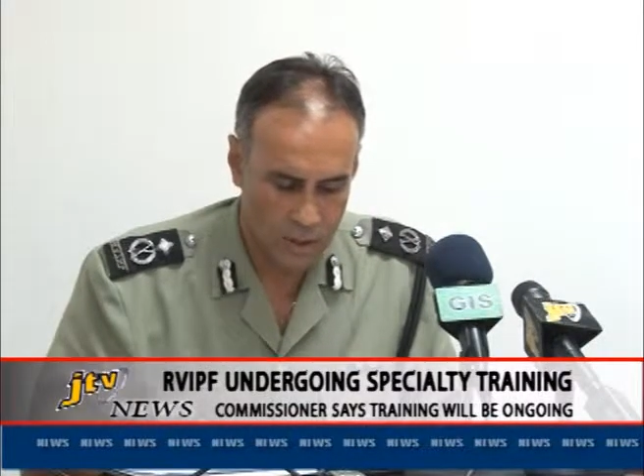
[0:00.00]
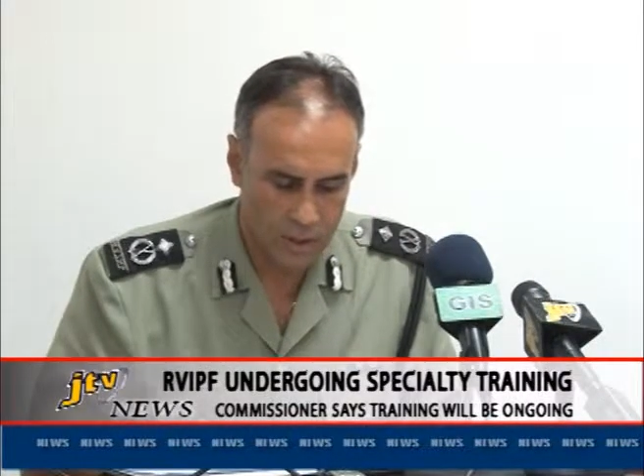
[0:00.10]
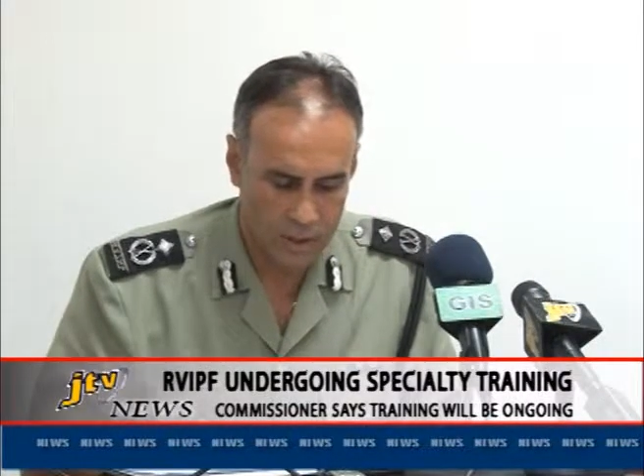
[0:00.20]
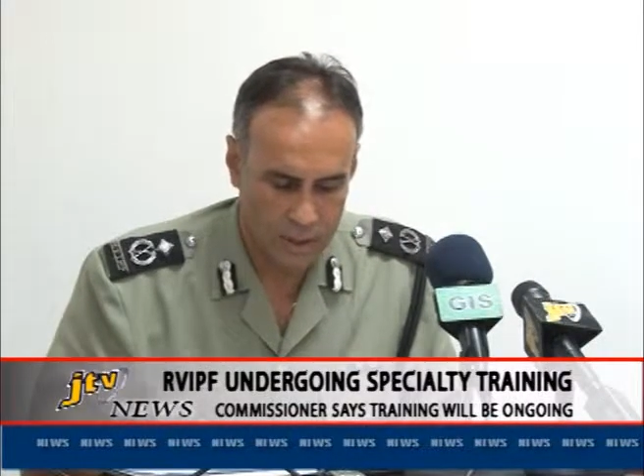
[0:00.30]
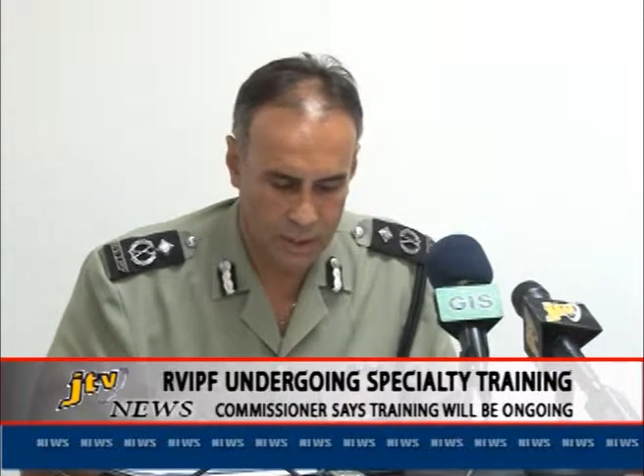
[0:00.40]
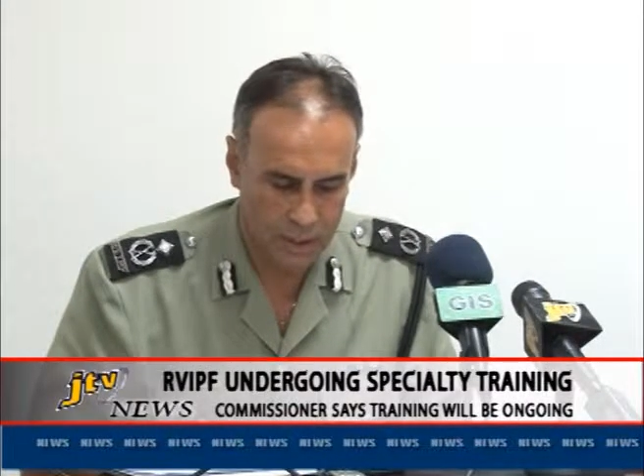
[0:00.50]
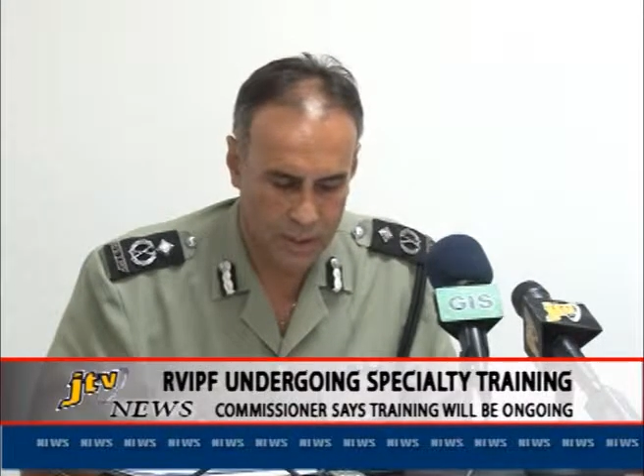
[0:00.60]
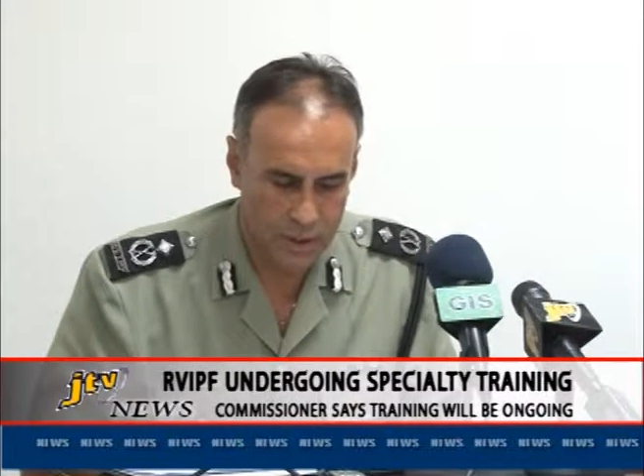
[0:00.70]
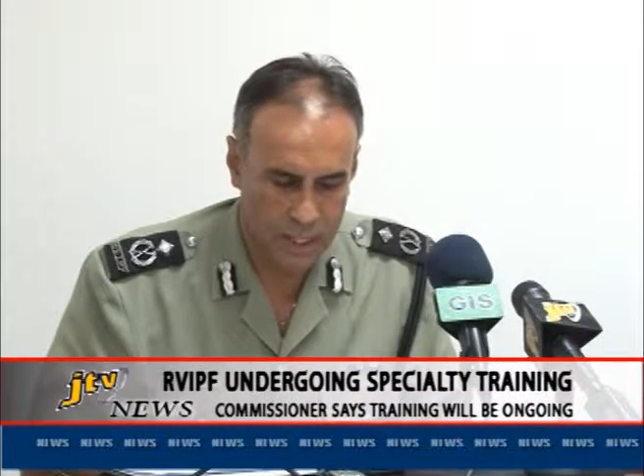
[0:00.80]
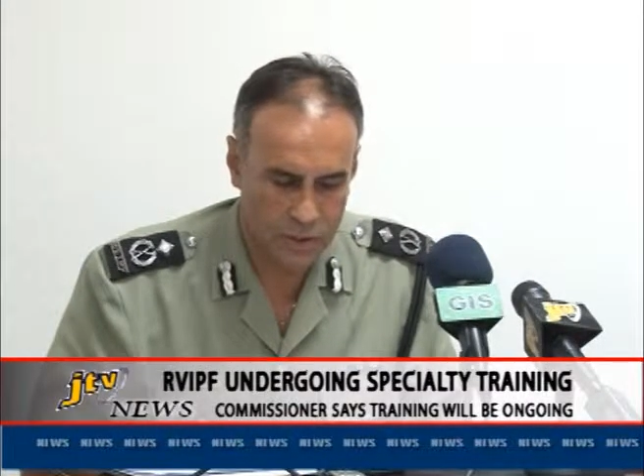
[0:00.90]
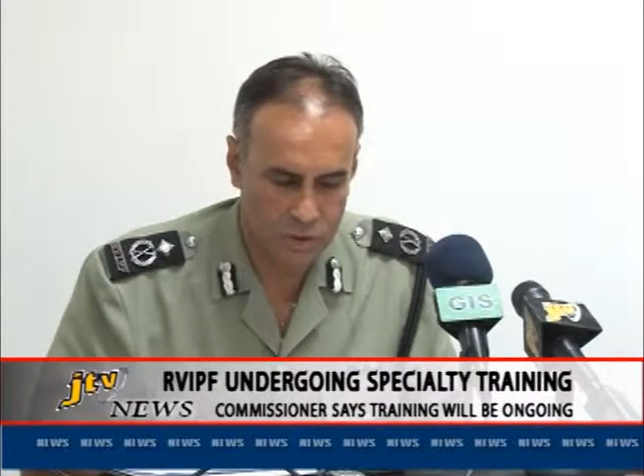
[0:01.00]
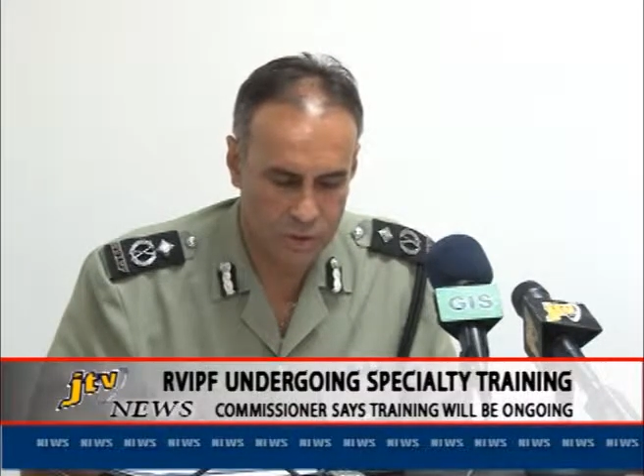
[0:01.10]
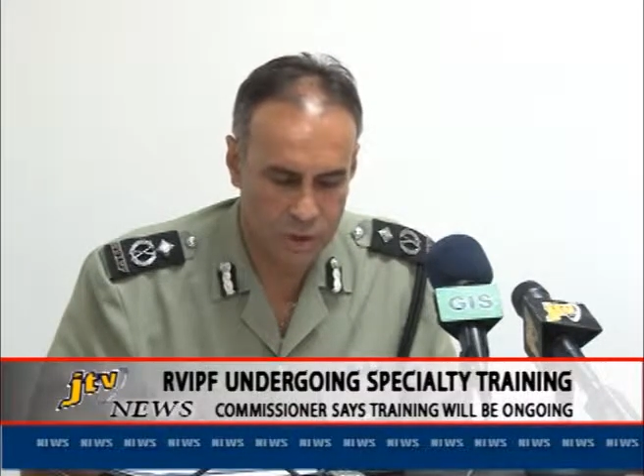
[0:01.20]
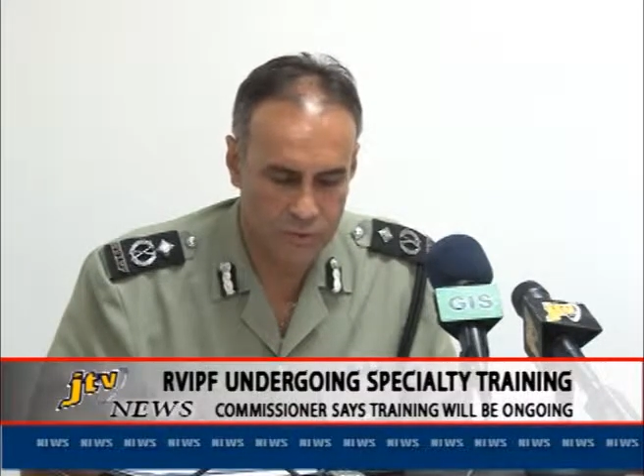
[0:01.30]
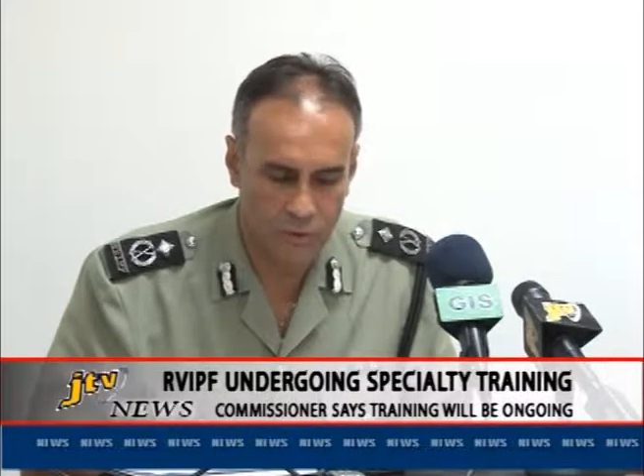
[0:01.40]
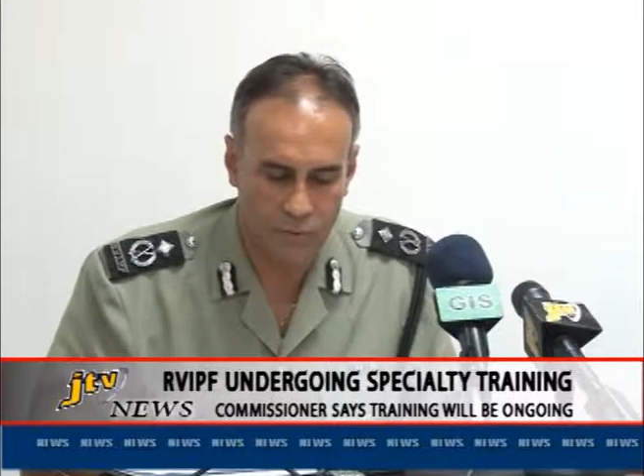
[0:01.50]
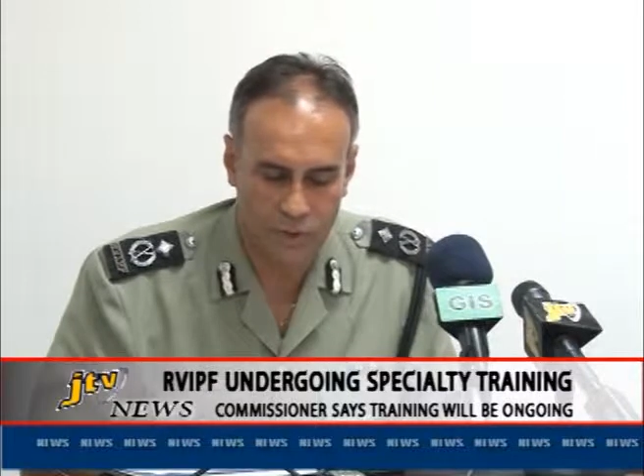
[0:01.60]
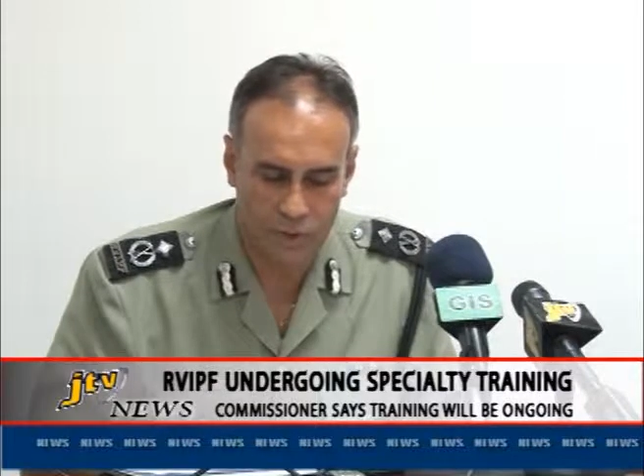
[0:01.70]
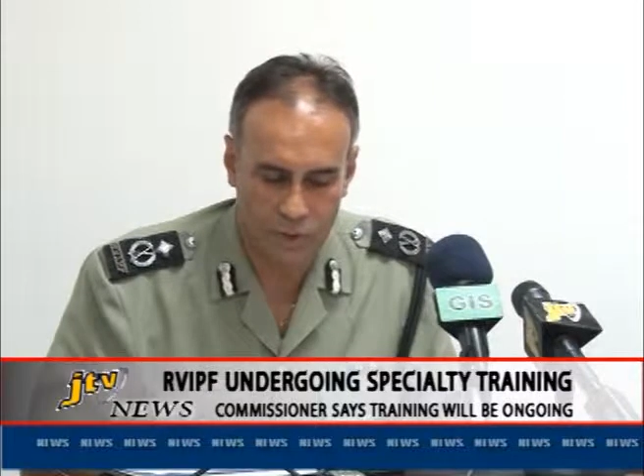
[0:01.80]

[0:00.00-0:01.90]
on the International Chief Officers